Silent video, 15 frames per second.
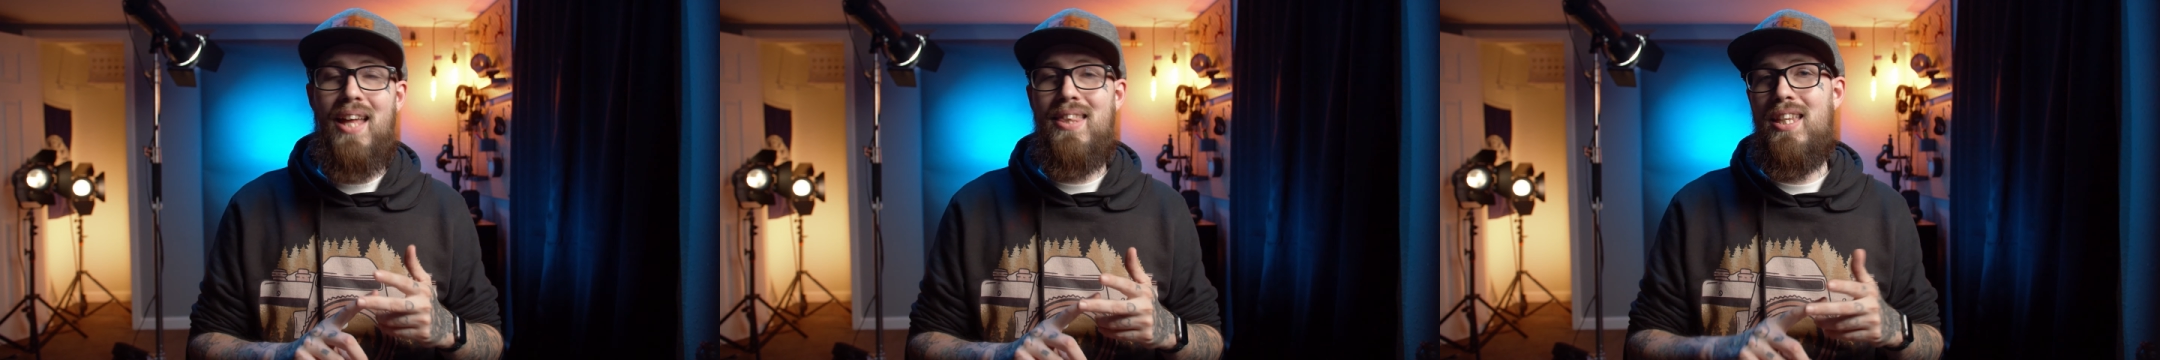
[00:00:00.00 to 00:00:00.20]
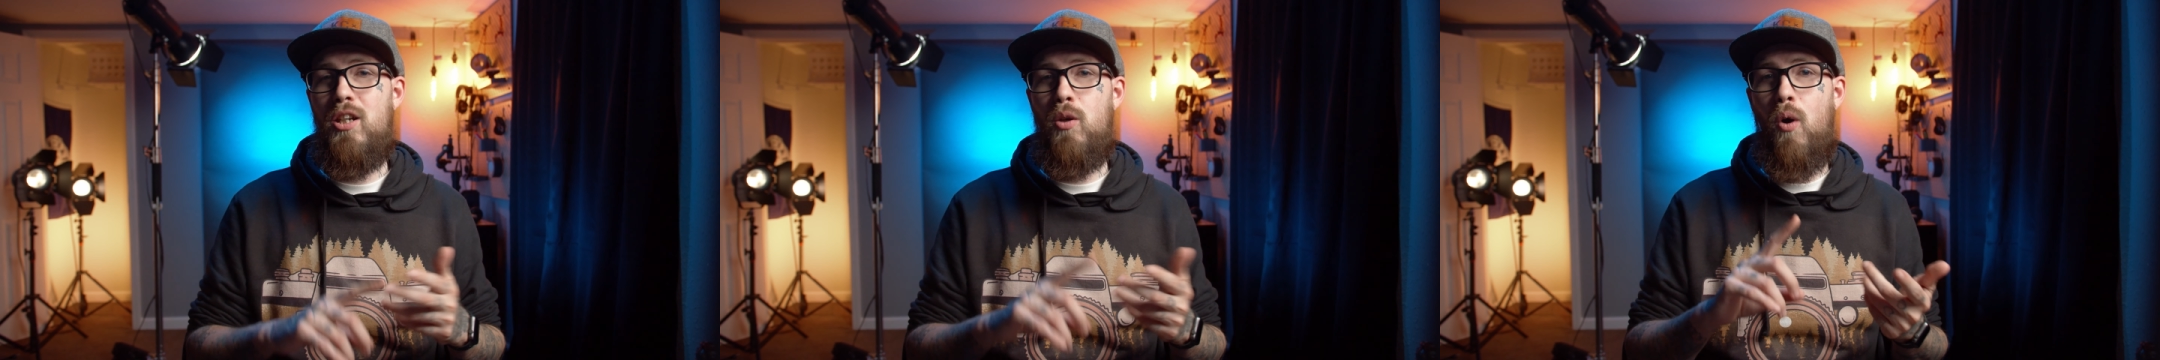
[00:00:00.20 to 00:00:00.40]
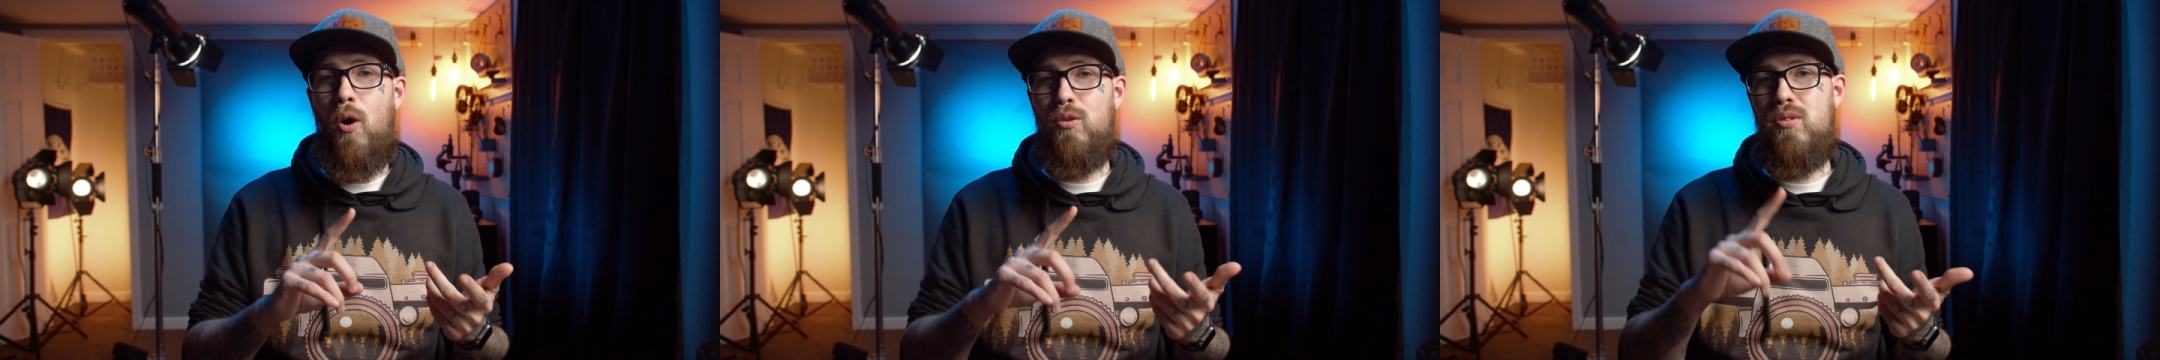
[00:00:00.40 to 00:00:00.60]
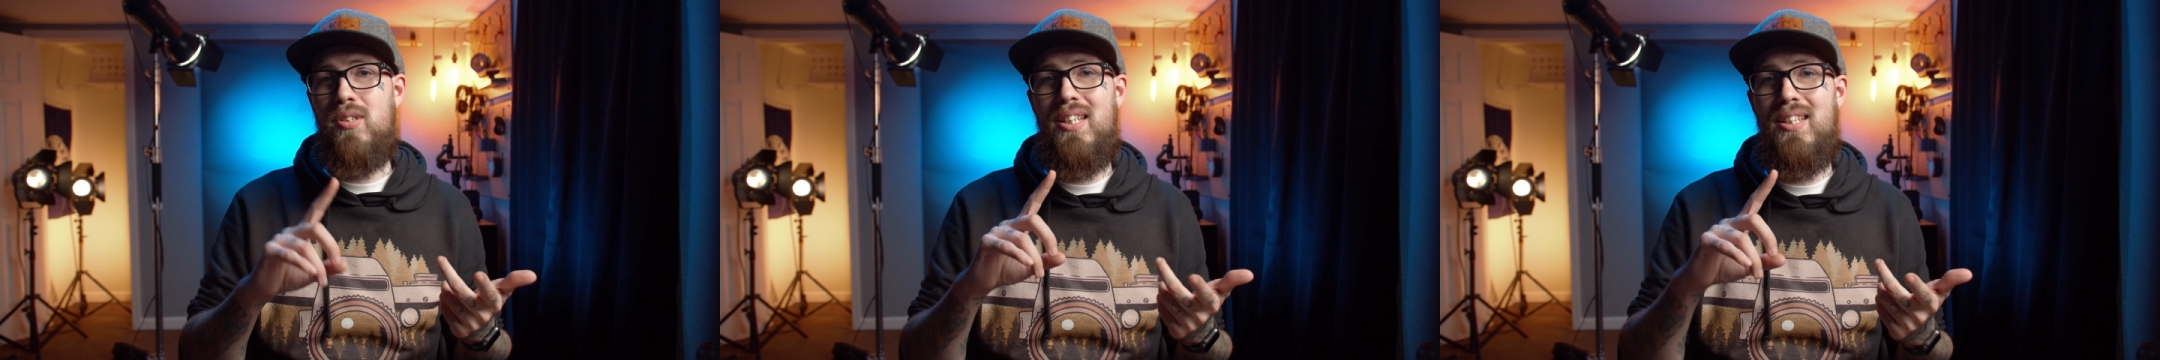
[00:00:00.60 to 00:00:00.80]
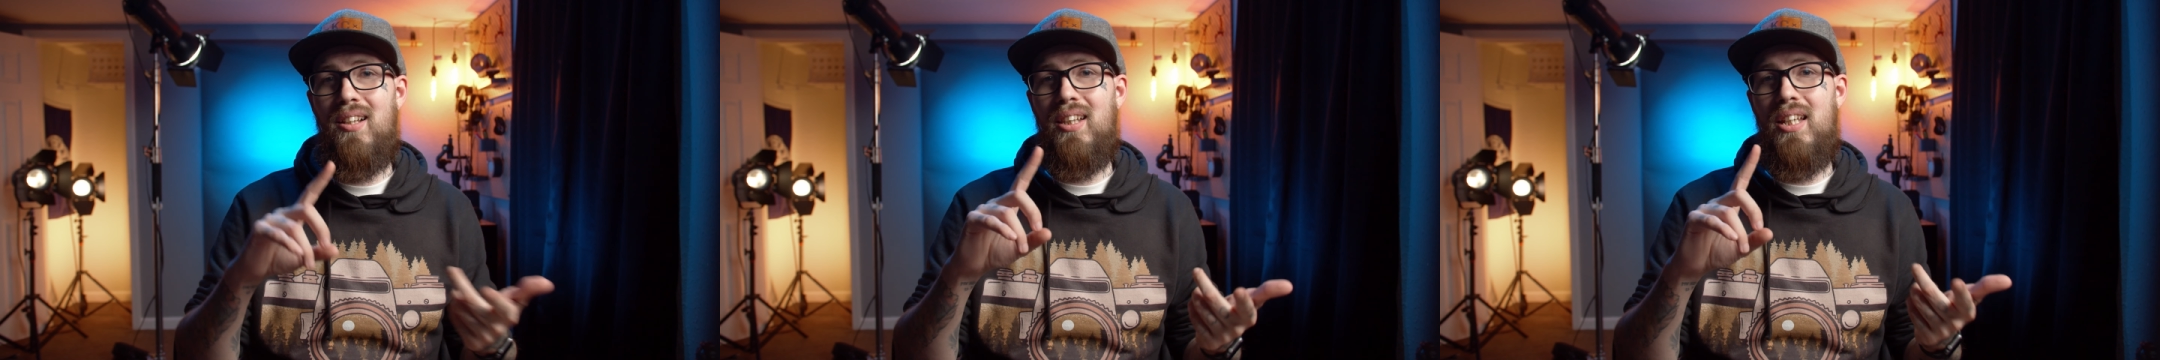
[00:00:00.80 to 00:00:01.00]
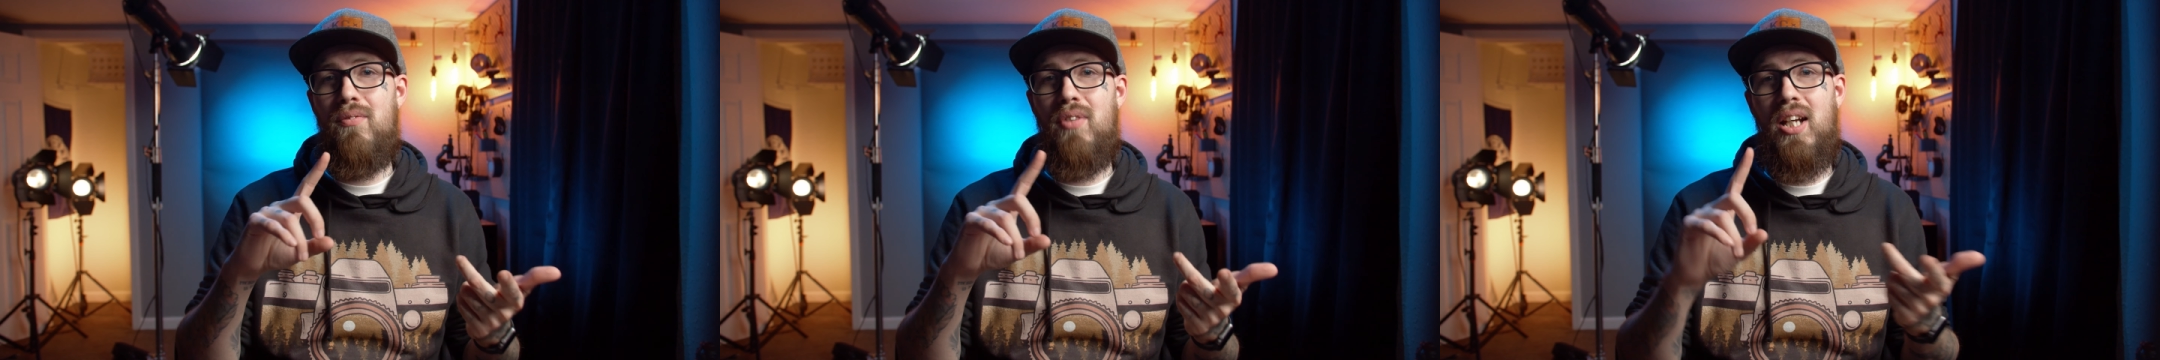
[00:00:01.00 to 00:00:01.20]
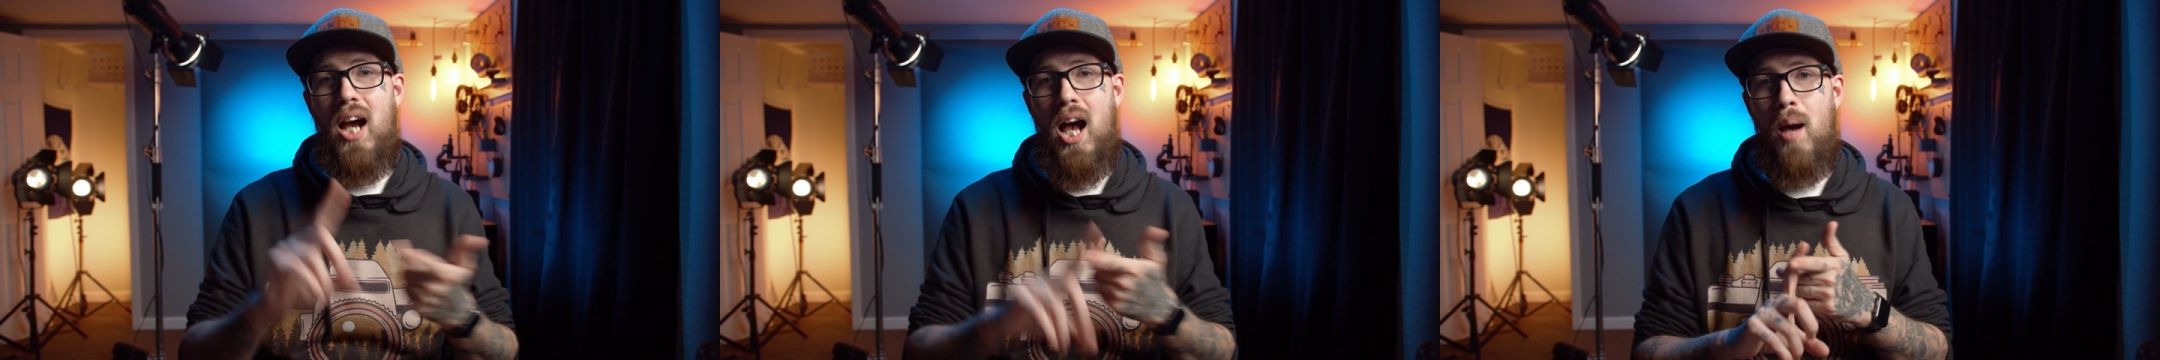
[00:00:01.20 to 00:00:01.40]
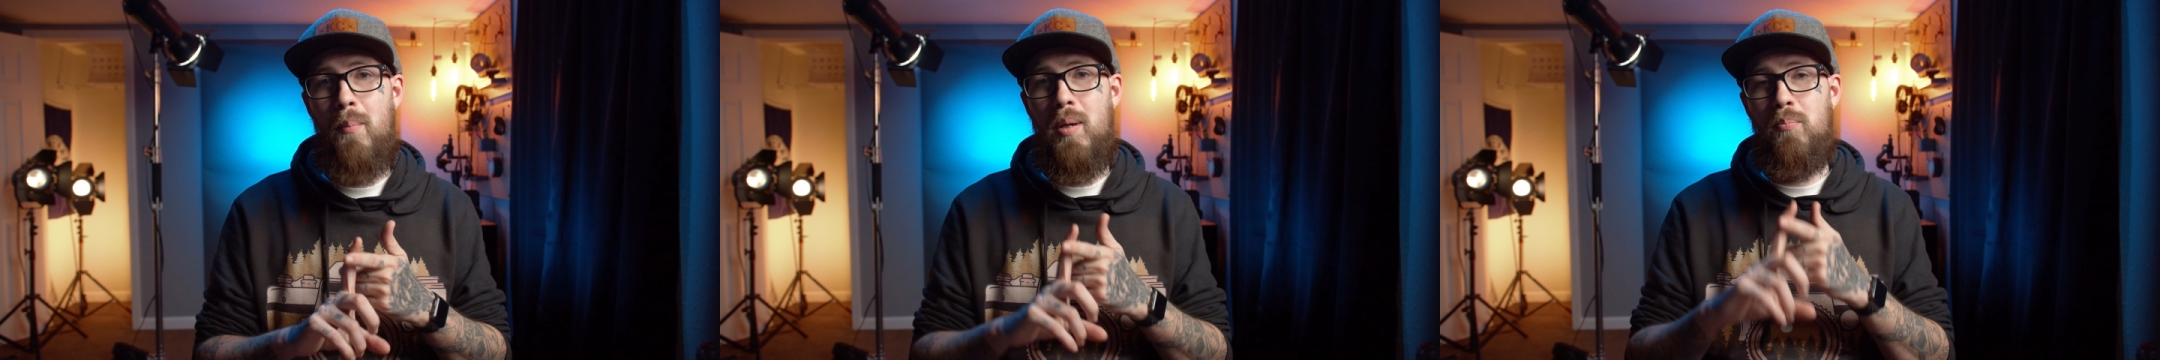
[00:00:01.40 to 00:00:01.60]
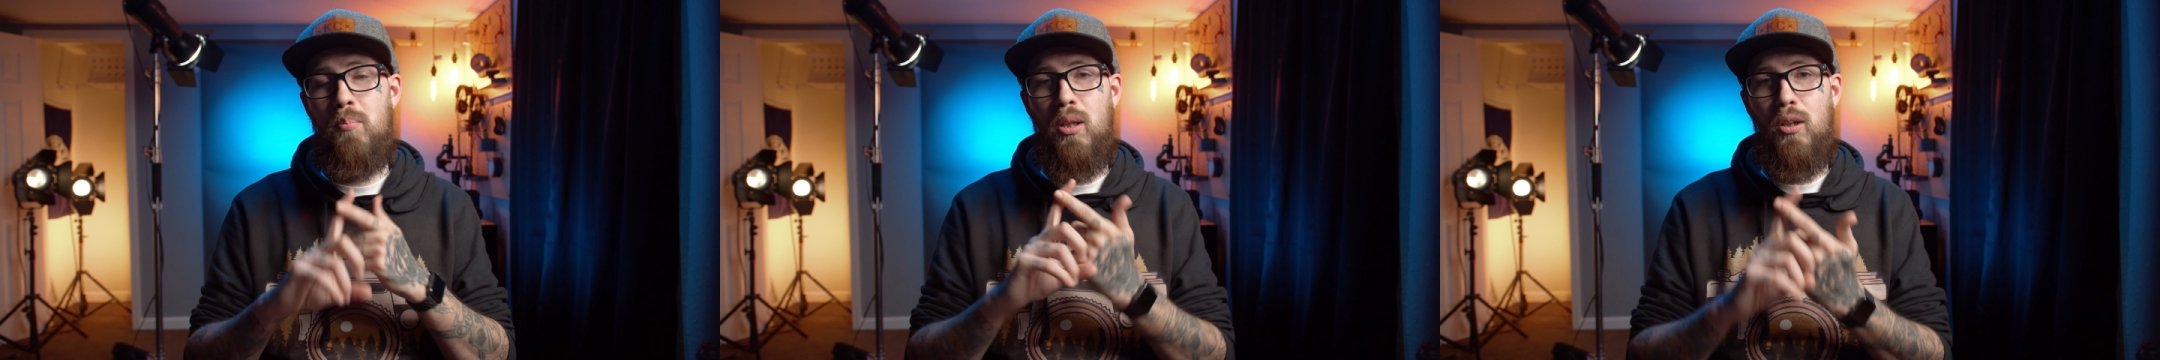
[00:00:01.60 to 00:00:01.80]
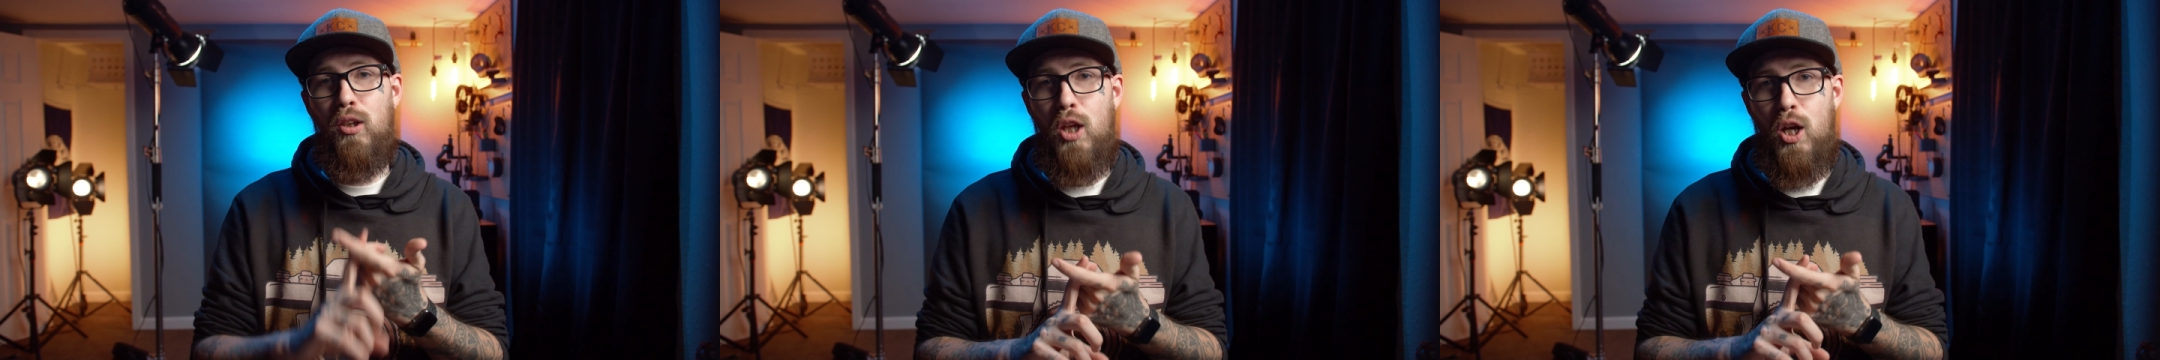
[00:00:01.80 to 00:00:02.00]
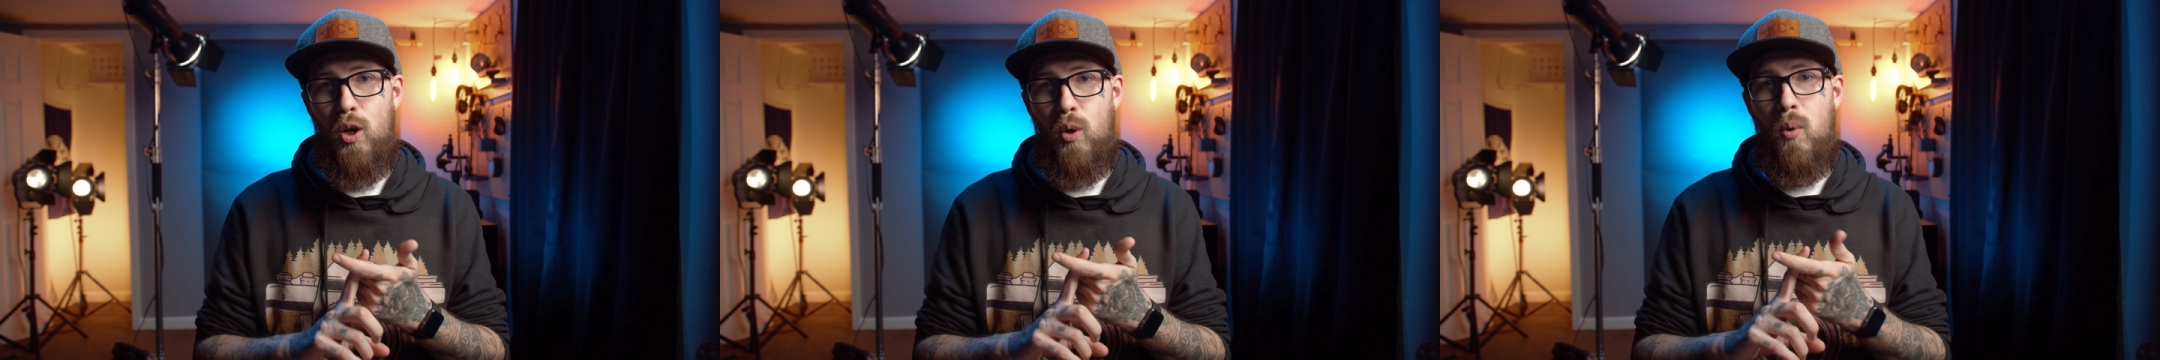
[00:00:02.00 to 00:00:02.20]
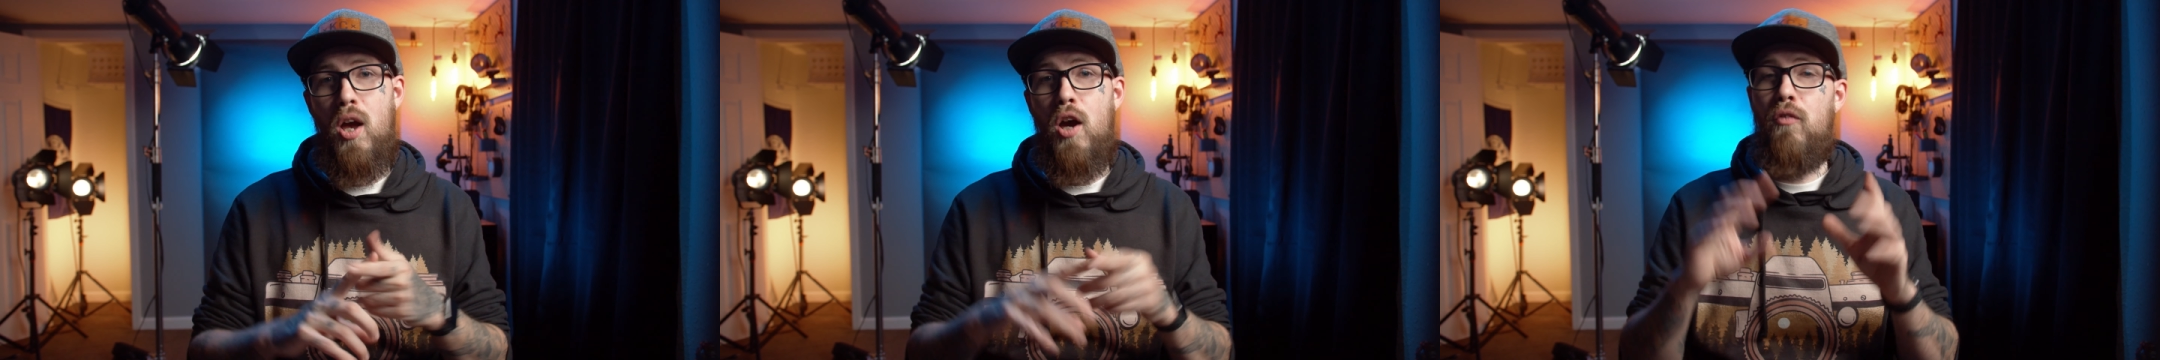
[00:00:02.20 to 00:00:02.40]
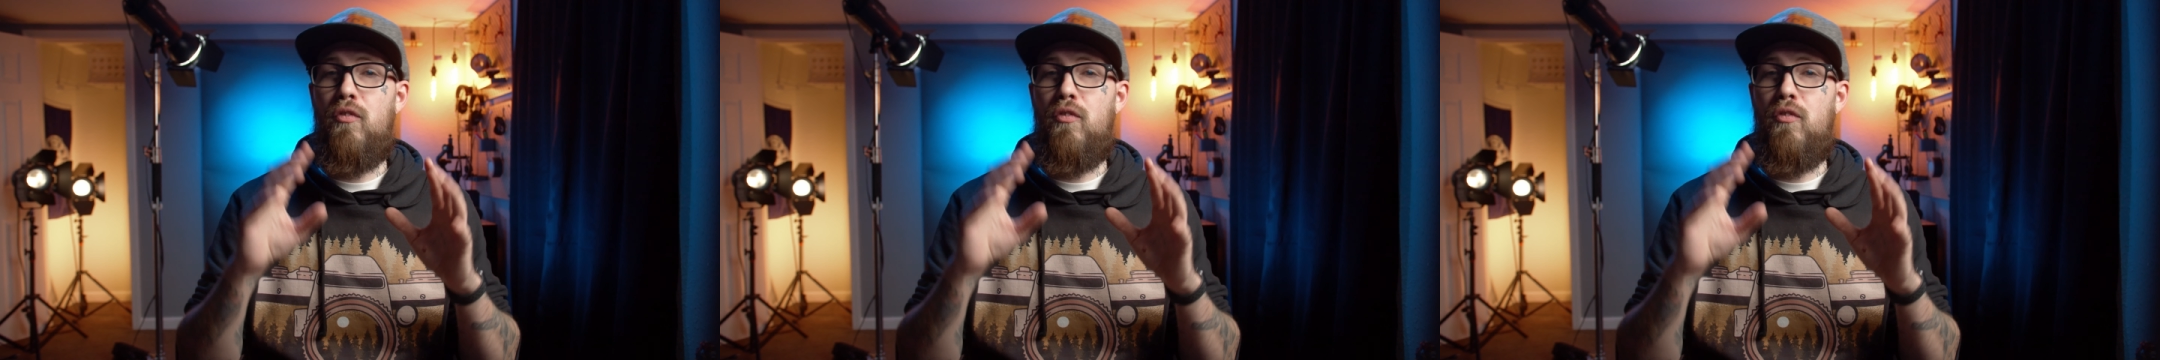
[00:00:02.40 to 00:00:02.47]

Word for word: and then you also need to leave a comment below.